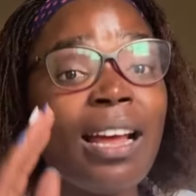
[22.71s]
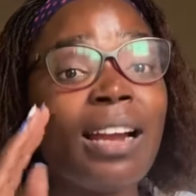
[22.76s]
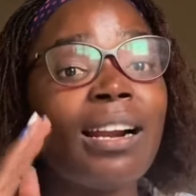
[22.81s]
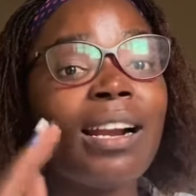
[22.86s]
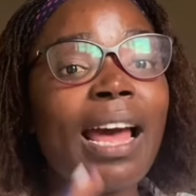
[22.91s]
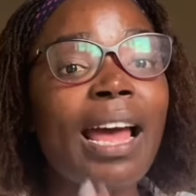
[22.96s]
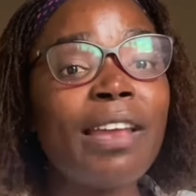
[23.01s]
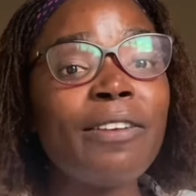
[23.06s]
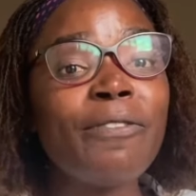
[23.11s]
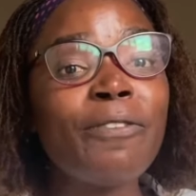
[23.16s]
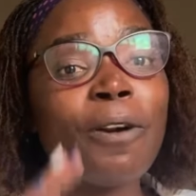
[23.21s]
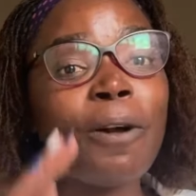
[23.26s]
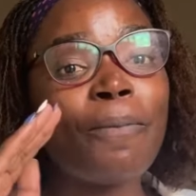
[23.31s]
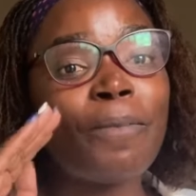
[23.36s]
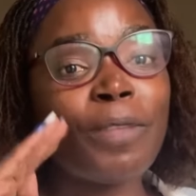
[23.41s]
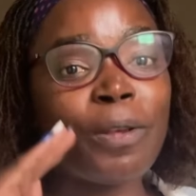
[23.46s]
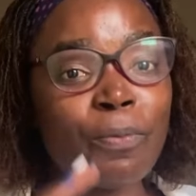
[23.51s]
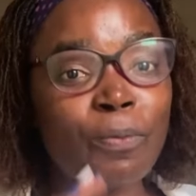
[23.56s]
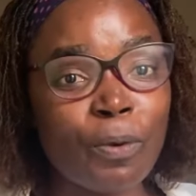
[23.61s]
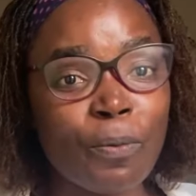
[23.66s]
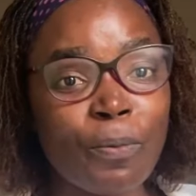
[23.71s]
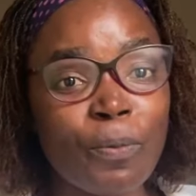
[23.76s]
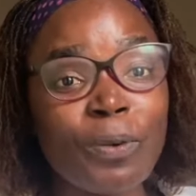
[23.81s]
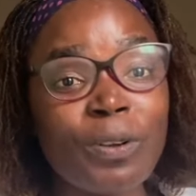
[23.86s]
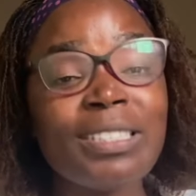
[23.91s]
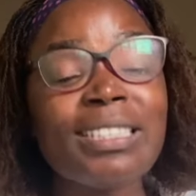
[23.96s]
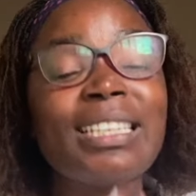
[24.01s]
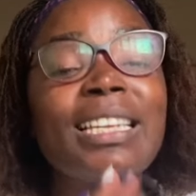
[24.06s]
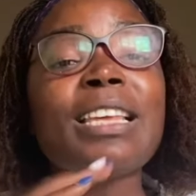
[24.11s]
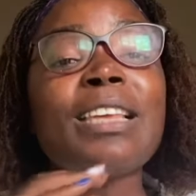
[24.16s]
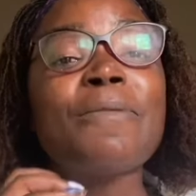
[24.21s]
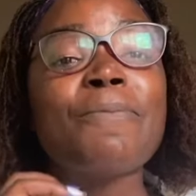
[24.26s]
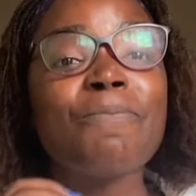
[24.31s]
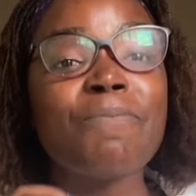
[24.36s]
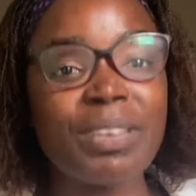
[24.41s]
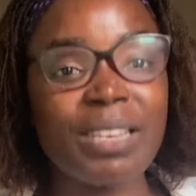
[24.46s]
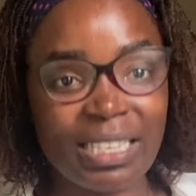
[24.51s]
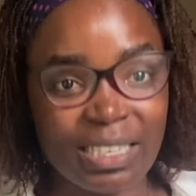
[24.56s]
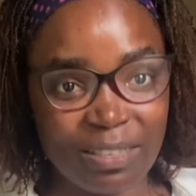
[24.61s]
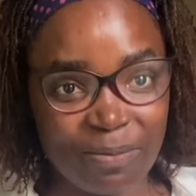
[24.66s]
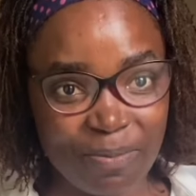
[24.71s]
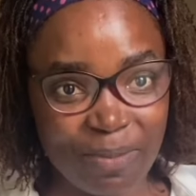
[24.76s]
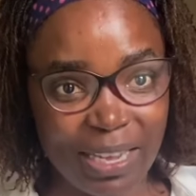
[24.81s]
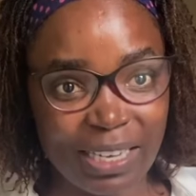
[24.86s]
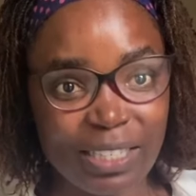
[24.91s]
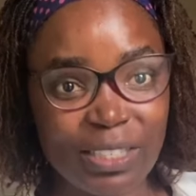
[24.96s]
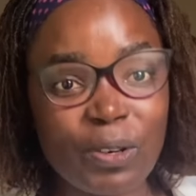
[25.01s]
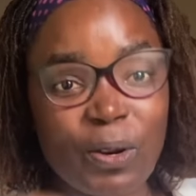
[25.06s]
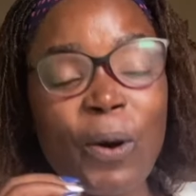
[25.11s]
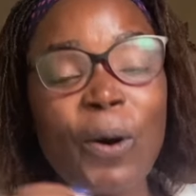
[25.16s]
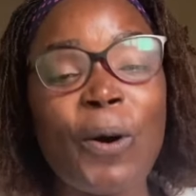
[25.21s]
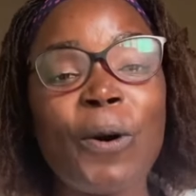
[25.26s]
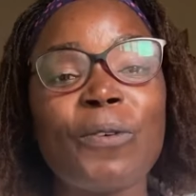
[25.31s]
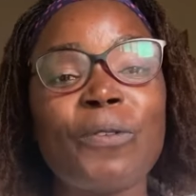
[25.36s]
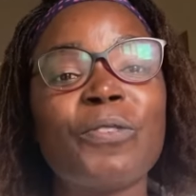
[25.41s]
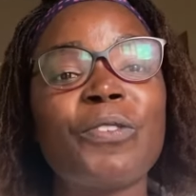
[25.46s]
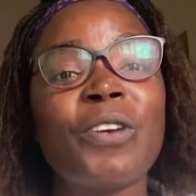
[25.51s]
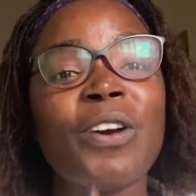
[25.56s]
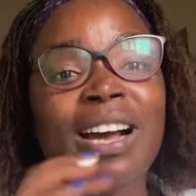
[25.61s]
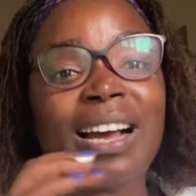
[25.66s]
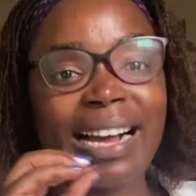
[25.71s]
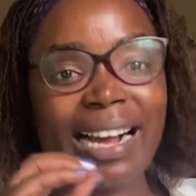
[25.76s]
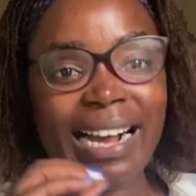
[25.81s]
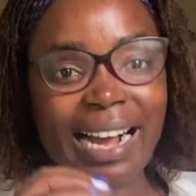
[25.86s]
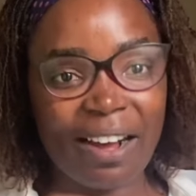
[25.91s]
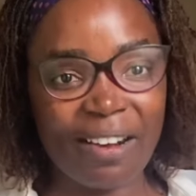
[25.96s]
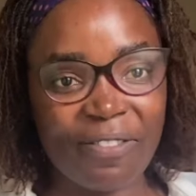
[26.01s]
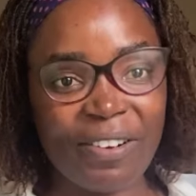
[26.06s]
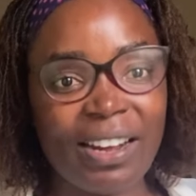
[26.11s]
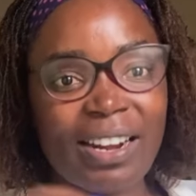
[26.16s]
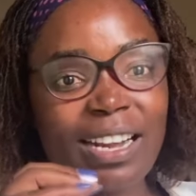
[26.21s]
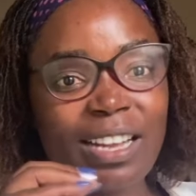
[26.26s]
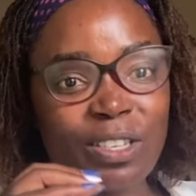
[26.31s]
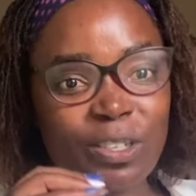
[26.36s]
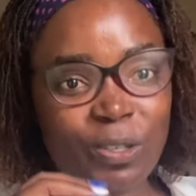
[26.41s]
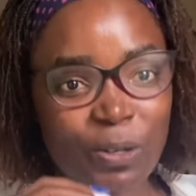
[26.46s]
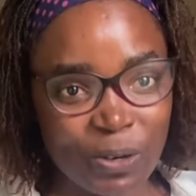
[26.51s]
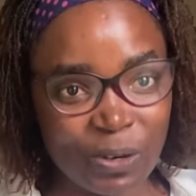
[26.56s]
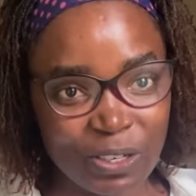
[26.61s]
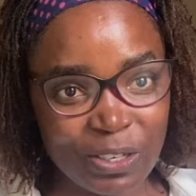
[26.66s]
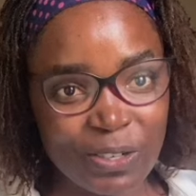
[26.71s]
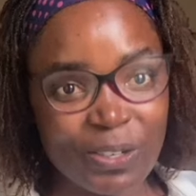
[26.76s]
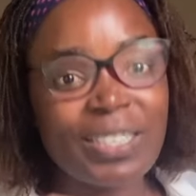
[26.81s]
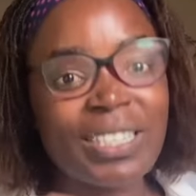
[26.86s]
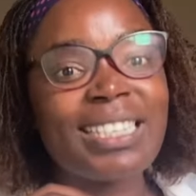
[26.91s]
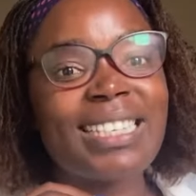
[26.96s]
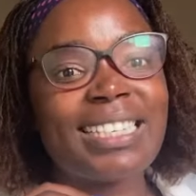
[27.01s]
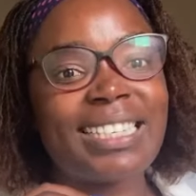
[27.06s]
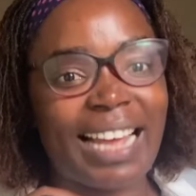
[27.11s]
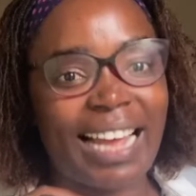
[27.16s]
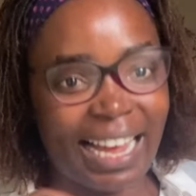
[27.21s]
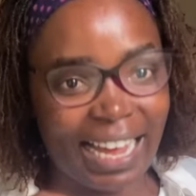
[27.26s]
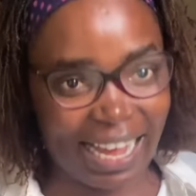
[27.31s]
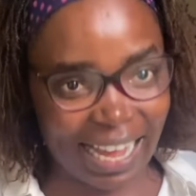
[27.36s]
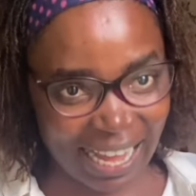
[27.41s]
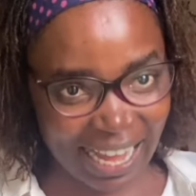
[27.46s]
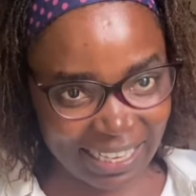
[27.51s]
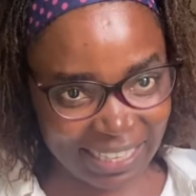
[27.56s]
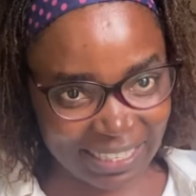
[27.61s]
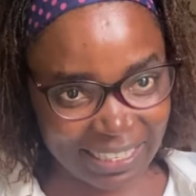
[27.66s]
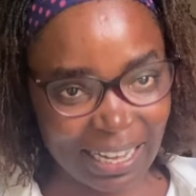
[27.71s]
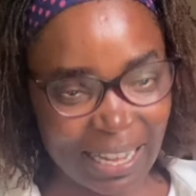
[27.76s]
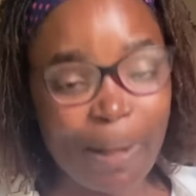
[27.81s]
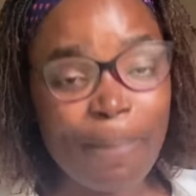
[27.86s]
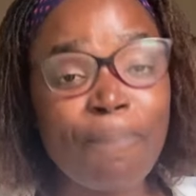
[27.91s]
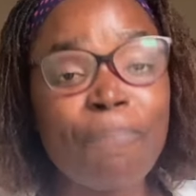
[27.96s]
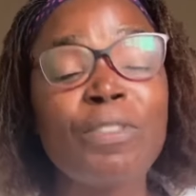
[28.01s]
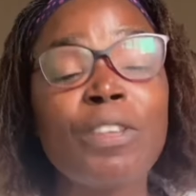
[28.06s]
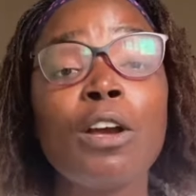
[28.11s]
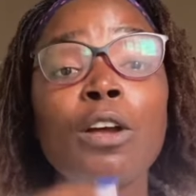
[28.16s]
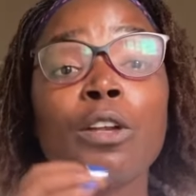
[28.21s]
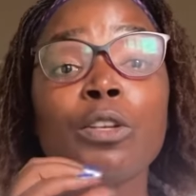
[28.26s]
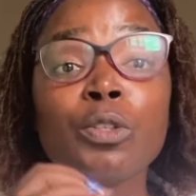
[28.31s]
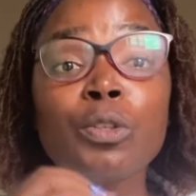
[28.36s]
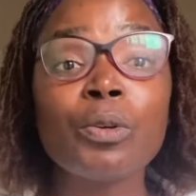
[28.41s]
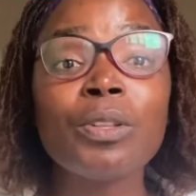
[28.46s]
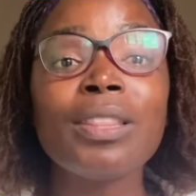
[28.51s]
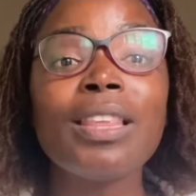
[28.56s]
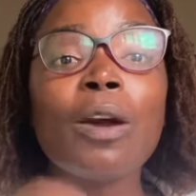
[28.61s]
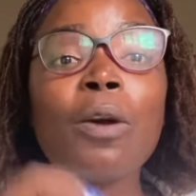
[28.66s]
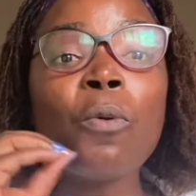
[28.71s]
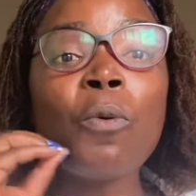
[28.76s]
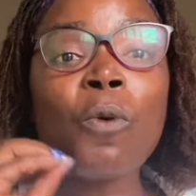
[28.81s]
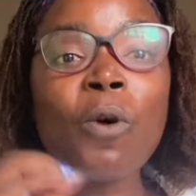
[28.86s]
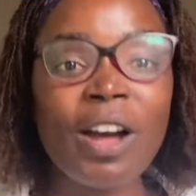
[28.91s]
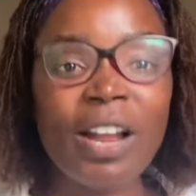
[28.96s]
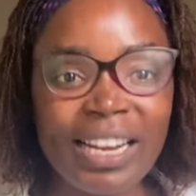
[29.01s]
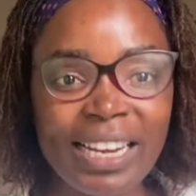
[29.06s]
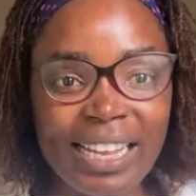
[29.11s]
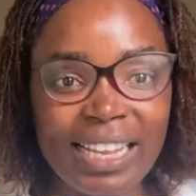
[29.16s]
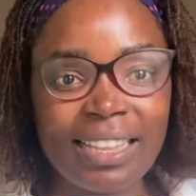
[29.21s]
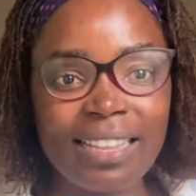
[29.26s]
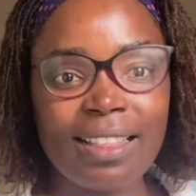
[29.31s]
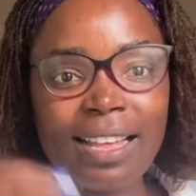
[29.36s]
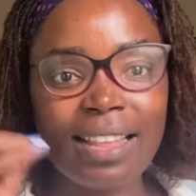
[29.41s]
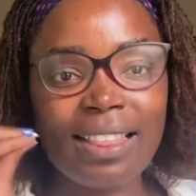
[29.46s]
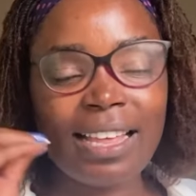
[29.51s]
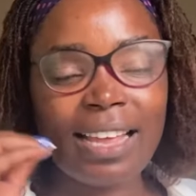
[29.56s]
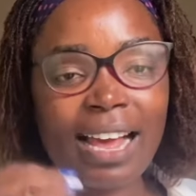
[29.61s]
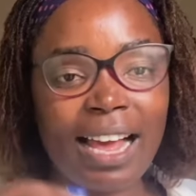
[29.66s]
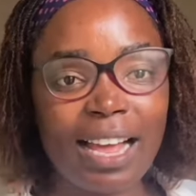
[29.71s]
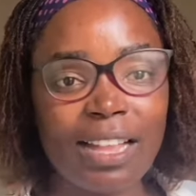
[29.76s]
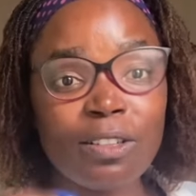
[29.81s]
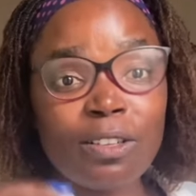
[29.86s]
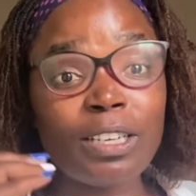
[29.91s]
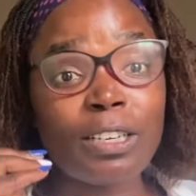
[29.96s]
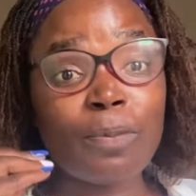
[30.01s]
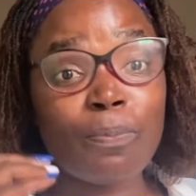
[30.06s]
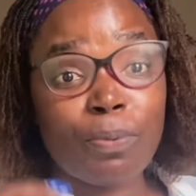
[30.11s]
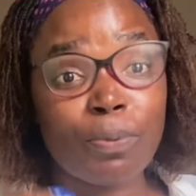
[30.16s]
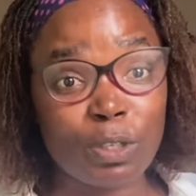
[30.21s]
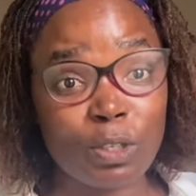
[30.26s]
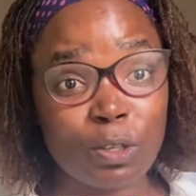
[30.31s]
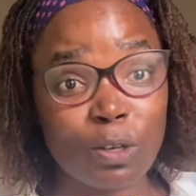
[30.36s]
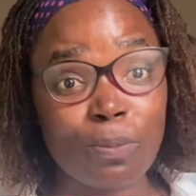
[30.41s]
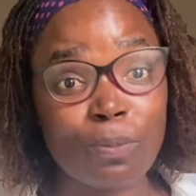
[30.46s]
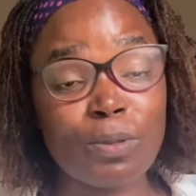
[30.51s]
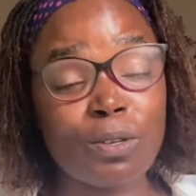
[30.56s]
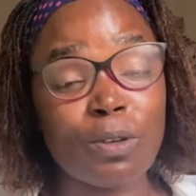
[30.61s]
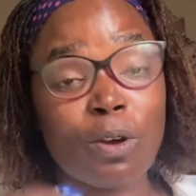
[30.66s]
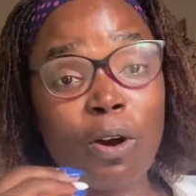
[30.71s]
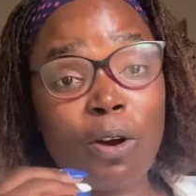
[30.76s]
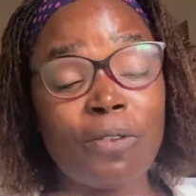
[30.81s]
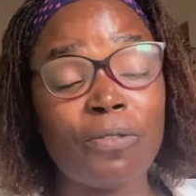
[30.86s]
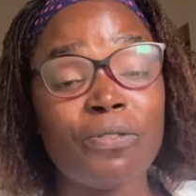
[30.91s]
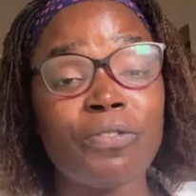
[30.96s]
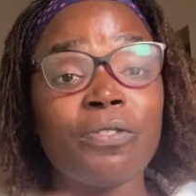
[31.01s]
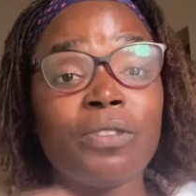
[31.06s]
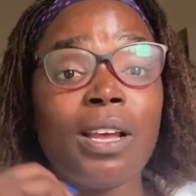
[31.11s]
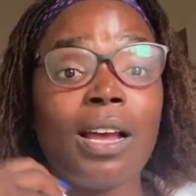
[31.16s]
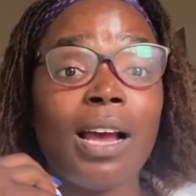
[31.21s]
Right from the proposed impeachment of Governor Johnson Sakaja to the warning that the Catholic bishops of